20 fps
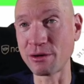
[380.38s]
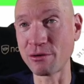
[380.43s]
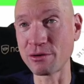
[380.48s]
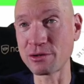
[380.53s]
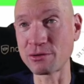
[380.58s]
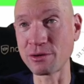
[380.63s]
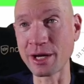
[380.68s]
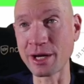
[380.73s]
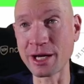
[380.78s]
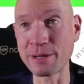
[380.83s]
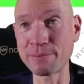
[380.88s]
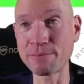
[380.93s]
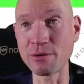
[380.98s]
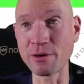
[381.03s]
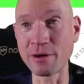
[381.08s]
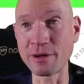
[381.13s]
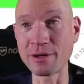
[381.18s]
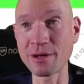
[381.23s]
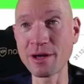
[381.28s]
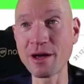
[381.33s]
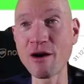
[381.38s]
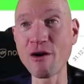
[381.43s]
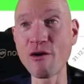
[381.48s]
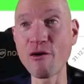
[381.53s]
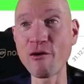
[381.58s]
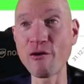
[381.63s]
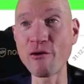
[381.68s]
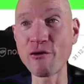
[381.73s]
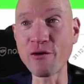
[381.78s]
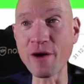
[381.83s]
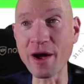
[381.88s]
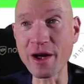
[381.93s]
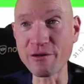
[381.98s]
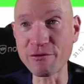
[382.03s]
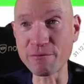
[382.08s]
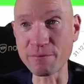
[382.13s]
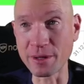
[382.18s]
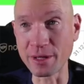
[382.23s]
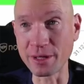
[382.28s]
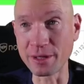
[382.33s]
to
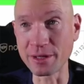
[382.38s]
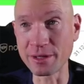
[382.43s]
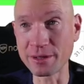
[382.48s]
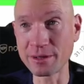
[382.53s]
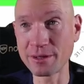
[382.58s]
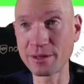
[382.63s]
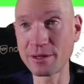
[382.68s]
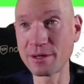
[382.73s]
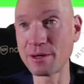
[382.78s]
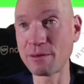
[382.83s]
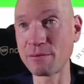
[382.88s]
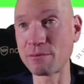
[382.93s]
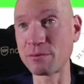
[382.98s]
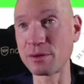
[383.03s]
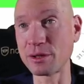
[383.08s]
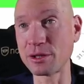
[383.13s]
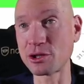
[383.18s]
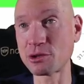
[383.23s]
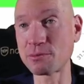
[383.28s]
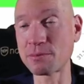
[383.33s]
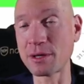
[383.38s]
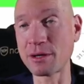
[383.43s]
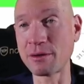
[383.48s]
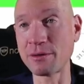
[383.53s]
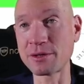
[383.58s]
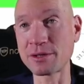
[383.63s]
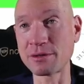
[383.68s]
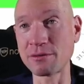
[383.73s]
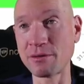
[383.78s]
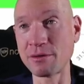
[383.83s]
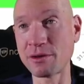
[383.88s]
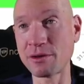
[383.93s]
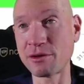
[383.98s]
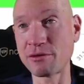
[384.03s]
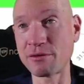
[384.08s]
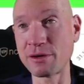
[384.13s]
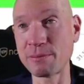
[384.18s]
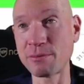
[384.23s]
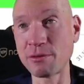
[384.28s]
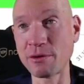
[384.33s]
8.5 billion British pounds, or
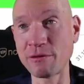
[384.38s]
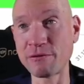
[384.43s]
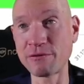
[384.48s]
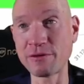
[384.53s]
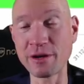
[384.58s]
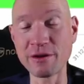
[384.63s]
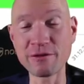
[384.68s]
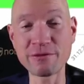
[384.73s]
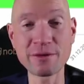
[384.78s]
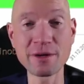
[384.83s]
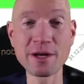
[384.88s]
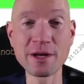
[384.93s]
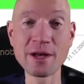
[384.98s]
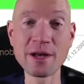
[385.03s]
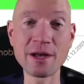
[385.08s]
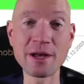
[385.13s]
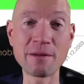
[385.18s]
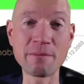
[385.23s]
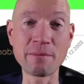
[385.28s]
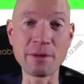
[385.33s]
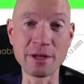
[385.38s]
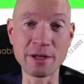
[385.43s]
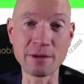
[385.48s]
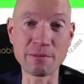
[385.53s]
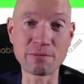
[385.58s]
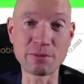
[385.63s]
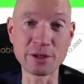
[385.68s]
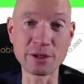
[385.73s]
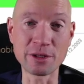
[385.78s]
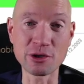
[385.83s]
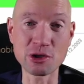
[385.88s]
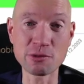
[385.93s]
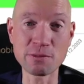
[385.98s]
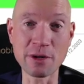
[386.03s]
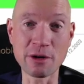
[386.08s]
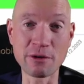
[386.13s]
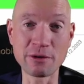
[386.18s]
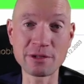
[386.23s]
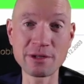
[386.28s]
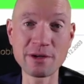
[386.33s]
3.5 billion British
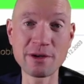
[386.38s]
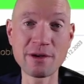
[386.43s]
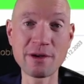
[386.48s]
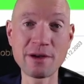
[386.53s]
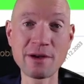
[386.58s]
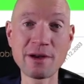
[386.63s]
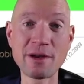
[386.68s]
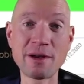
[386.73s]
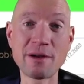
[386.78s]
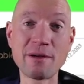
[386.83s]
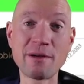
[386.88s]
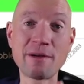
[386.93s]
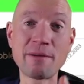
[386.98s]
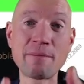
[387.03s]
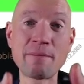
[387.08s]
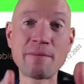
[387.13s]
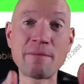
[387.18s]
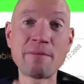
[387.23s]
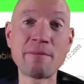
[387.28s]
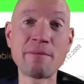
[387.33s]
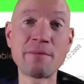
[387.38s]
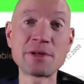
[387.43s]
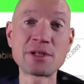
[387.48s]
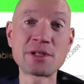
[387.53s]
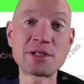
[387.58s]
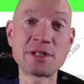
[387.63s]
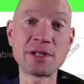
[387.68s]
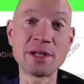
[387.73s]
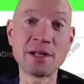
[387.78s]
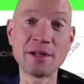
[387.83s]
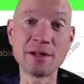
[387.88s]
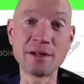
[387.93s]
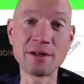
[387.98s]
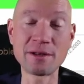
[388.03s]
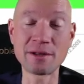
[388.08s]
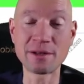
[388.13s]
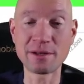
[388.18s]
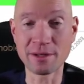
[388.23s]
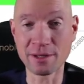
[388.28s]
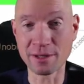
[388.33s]
pound still
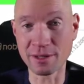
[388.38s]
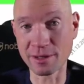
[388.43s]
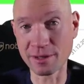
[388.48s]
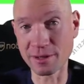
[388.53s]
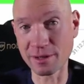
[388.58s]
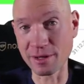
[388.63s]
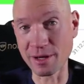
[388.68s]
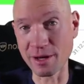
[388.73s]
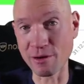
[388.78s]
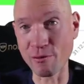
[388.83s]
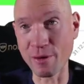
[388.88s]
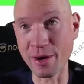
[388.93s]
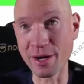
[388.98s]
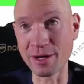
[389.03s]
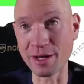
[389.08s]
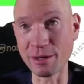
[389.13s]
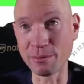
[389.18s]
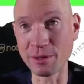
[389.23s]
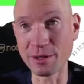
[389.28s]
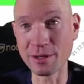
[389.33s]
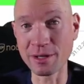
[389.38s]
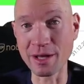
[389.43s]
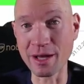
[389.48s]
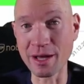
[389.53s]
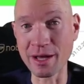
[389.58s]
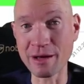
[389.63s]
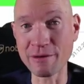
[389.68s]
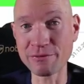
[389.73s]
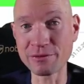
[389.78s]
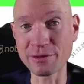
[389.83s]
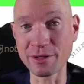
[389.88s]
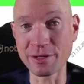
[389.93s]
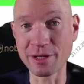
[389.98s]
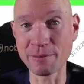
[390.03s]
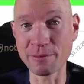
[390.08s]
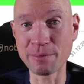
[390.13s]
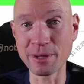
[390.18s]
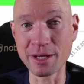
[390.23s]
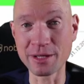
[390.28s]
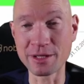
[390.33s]
available after they
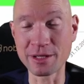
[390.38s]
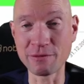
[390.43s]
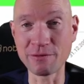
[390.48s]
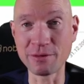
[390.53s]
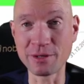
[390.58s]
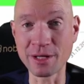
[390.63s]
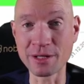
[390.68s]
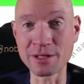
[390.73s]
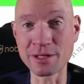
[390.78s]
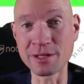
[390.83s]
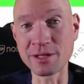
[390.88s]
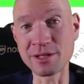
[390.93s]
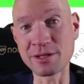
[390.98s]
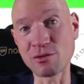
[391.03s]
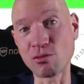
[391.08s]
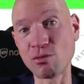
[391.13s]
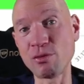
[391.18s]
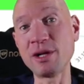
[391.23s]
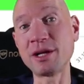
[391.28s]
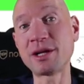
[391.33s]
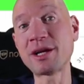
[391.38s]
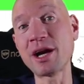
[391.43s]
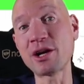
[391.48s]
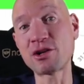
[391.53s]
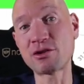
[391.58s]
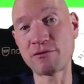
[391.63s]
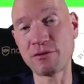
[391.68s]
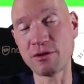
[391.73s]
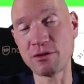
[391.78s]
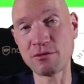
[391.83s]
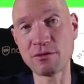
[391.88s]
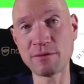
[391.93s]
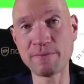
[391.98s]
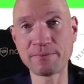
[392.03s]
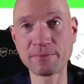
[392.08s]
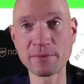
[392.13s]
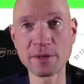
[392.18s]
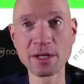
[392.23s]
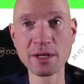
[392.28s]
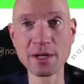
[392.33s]
paid dividends. This is the real cash flow.
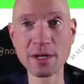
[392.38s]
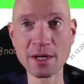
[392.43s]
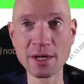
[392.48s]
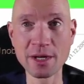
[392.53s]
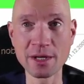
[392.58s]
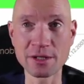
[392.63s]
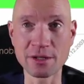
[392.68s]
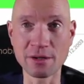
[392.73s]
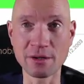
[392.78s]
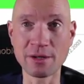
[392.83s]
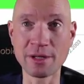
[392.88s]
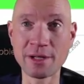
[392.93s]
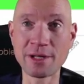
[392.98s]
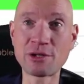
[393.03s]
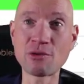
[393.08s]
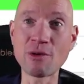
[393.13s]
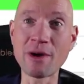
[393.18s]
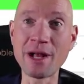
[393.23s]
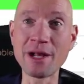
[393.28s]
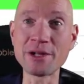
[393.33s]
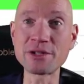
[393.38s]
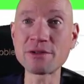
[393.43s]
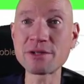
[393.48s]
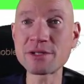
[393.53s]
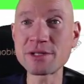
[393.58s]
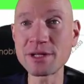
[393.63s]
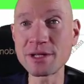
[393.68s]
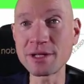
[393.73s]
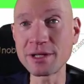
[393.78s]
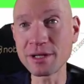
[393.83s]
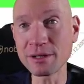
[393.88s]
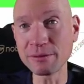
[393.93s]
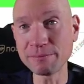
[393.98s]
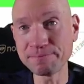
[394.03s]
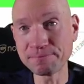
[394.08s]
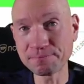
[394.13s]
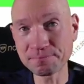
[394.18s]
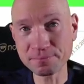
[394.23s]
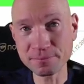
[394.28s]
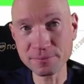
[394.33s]
So, and you also see here,
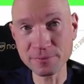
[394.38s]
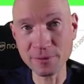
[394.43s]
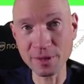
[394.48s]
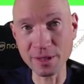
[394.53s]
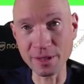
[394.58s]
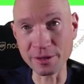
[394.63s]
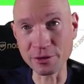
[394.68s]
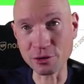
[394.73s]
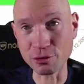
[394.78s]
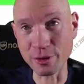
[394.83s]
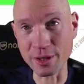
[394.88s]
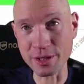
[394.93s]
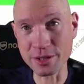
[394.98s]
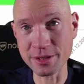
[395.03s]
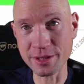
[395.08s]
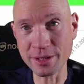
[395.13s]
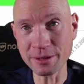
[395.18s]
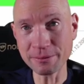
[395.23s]
interesting,